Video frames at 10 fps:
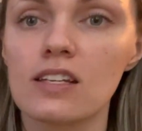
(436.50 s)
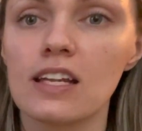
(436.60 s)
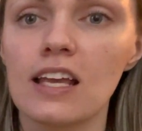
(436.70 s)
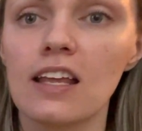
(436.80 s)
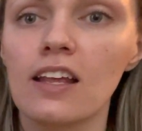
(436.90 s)
in
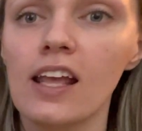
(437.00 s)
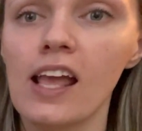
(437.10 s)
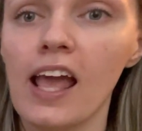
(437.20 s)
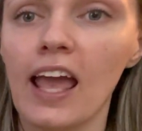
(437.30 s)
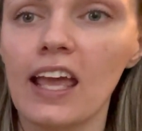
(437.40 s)
it.
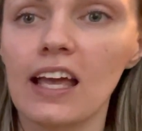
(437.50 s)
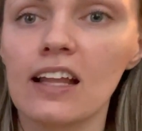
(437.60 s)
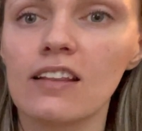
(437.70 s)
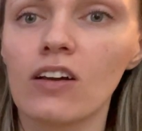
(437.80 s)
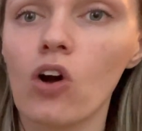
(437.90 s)

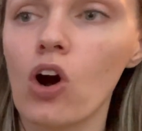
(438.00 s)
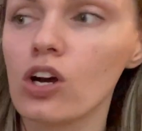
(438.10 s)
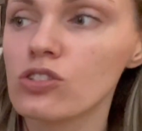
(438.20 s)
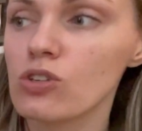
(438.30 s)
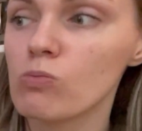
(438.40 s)
And the
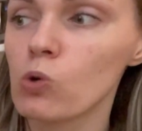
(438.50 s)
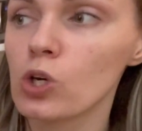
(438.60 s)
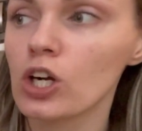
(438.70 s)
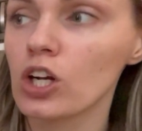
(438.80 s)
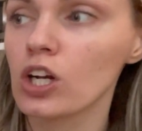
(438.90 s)
cards are
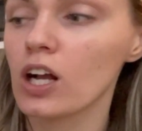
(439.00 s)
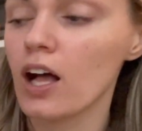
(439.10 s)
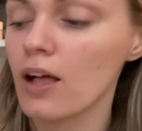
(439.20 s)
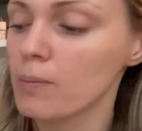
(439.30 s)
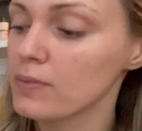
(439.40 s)
more
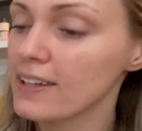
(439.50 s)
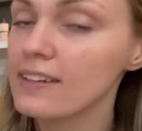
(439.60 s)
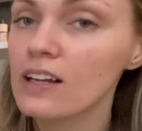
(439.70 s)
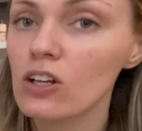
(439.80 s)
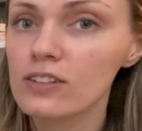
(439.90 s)
um,
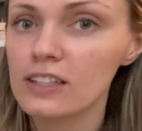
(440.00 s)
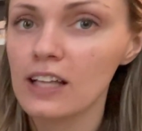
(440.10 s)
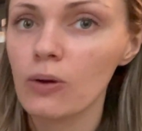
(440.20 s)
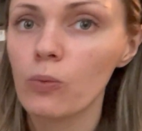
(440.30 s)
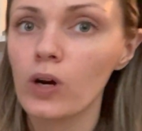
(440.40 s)
detailed than
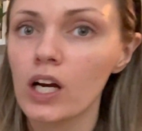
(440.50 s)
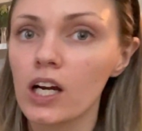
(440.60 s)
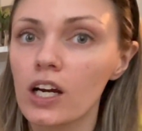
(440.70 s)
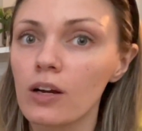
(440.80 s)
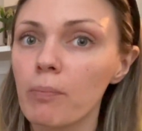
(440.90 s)
they
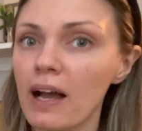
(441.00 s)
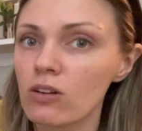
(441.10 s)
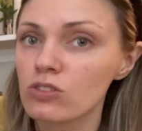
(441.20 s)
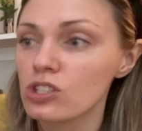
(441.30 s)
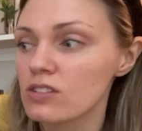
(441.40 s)
were back
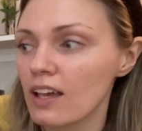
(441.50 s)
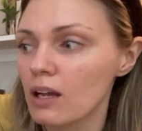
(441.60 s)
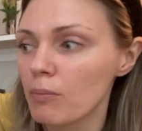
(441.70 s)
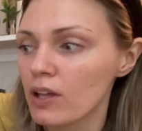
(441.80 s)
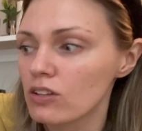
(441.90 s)
when she was like a
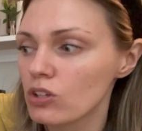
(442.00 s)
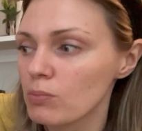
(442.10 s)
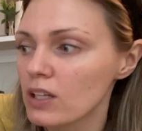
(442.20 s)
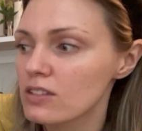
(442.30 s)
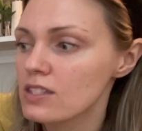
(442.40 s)
month, two
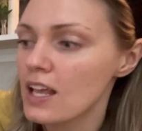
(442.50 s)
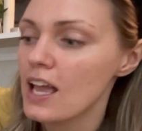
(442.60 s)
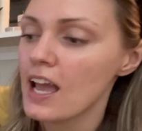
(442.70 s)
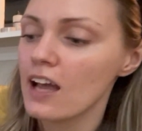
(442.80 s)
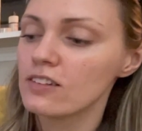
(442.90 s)

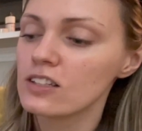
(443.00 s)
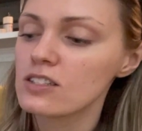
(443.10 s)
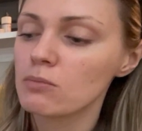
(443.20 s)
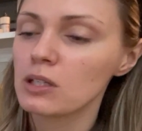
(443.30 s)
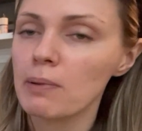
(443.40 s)
months. And then
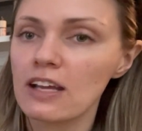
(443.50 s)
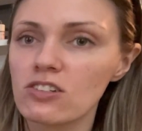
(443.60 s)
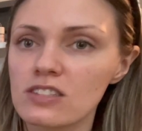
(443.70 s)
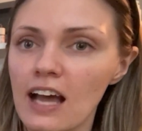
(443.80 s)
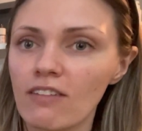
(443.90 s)
some of the
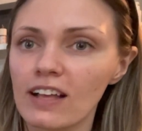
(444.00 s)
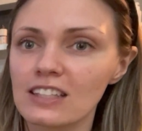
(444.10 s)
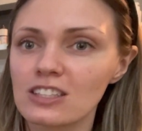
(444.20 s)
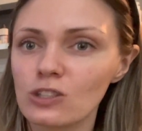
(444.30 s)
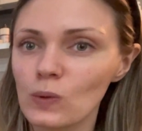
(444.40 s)
pages have like
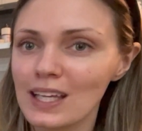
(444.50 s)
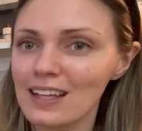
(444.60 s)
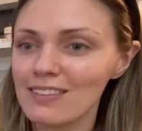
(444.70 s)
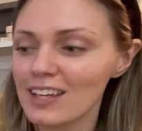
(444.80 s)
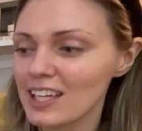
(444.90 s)
squeaky
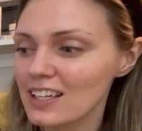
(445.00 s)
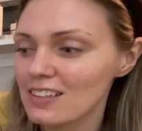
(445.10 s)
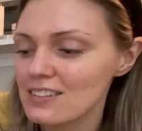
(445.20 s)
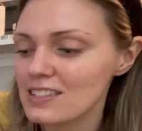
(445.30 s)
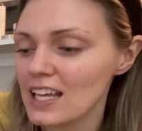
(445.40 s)

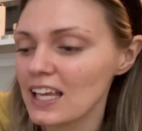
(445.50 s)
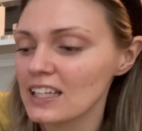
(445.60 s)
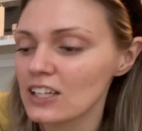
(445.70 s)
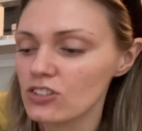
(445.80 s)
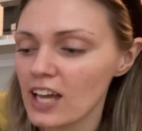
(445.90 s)
things, and
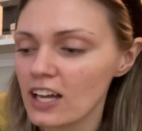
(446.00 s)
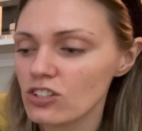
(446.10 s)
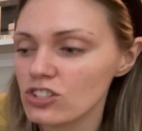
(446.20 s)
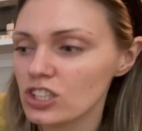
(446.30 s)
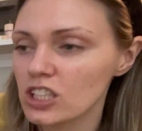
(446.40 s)
they're
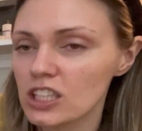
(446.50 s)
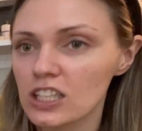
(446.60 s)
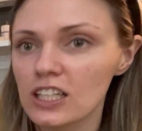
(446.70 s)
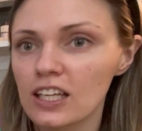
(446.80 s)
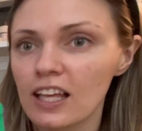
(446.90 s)
textured
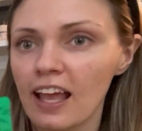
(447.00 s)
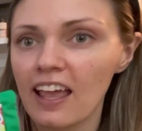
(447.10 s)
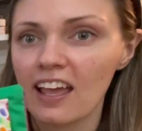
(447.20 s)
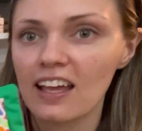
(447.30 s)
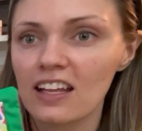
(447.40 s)

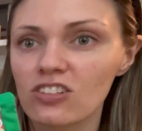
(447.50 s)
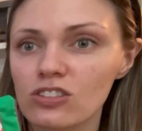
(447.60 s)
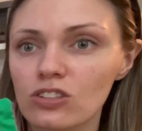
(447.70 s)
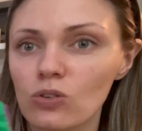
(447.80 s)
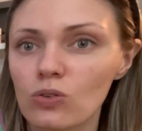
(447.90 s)
and just